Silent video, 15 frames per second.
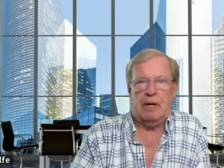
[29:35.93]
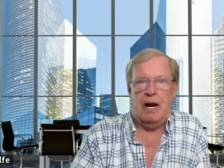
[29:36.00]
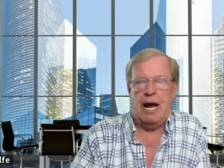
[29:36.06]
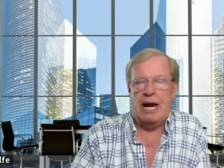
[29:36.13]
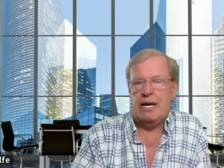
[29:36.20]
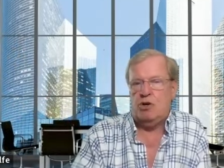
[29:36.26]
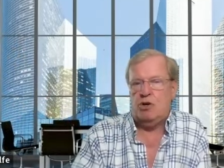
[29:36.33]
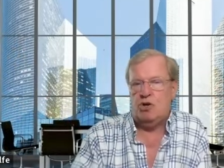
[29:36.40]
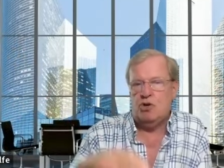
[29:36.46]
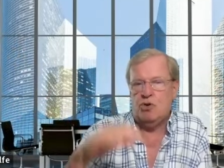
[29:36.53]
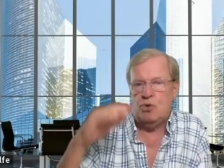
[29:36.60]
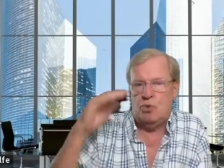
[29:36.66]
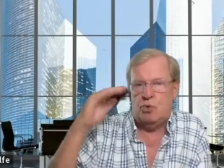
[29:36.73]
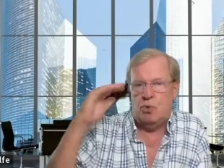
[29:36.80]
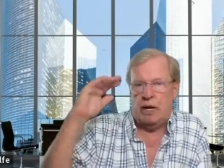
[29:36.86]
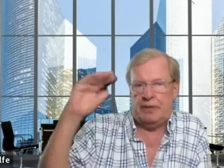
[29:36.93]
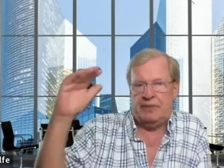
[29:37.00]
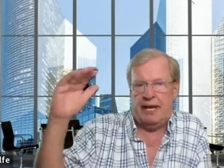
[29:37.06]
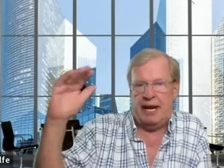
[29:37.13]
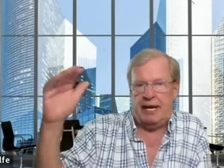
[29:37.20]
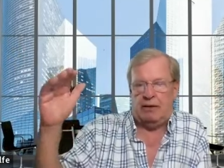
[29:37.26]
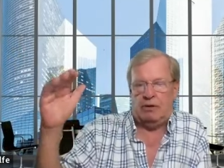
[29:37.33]
I knew what
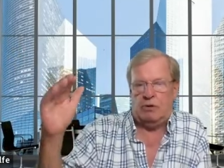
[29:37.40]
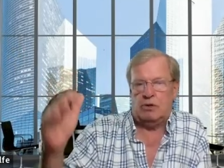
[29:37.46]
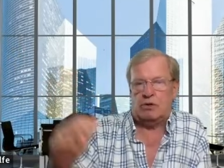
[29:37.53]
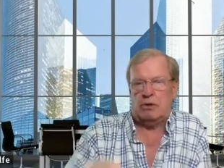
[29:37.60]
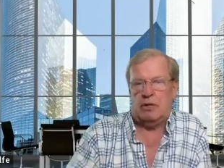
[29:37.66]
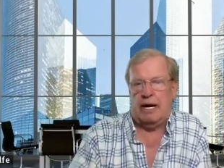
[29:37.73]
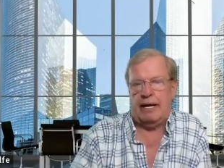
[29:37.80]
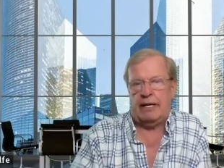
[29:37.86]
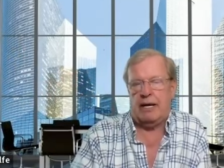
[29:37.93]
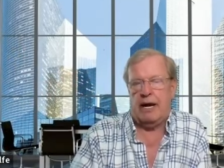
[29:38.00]
that looked like.